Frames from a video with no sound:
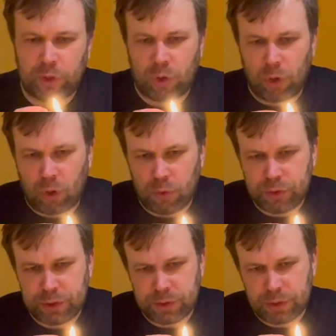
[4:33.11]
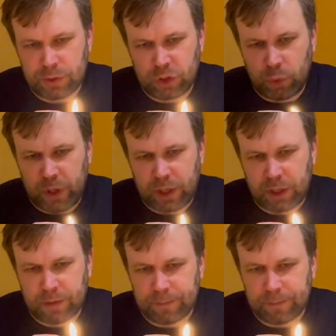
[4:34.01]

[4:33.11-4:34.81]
it close to the wick.